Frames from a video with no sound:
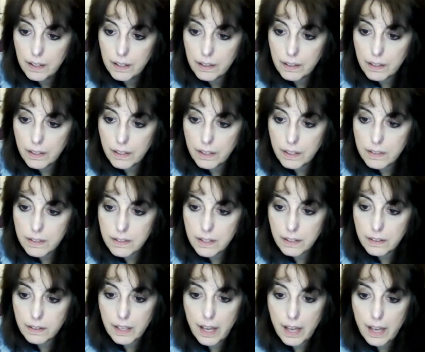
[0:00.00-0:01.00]
Kids, get
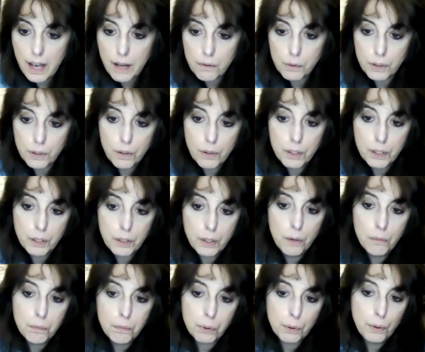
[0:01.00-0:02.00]
the cat. We're going to
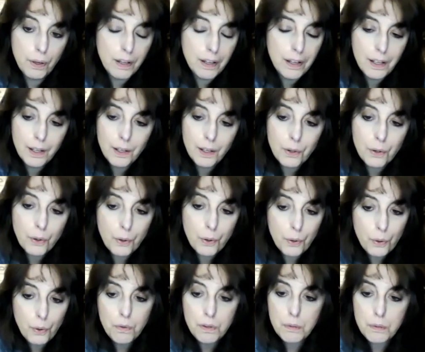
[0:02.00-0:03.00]
go pro.
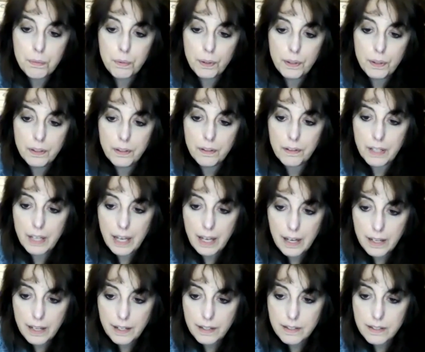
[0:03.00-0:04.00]
Who would bring their
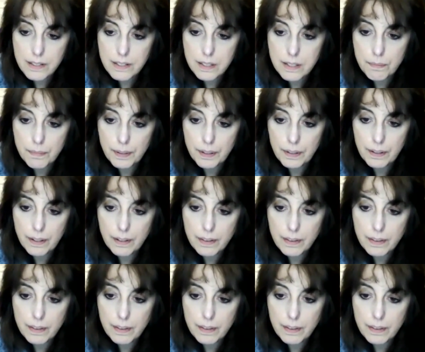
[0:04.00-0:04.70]
cat into something like